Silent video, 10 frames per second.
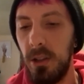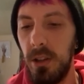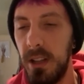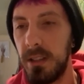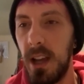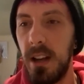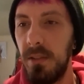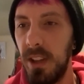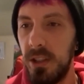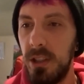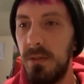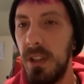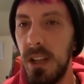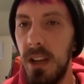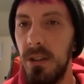it's kind of like
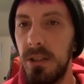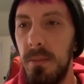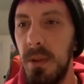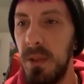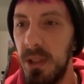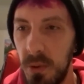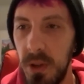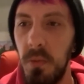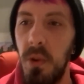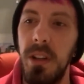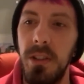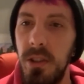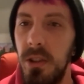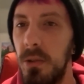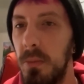shifting gears. I'm in between 1 and
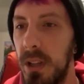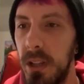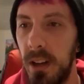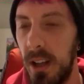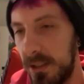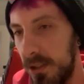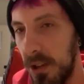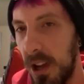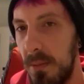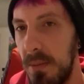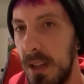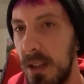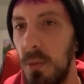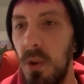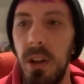2, but I still got to be
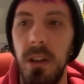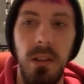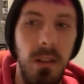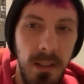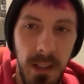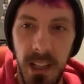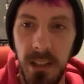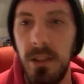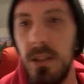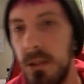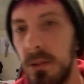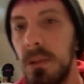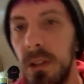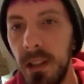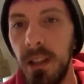in 1 to get to 2.
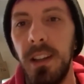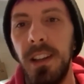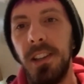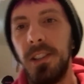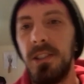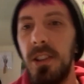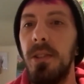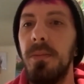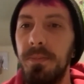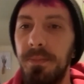So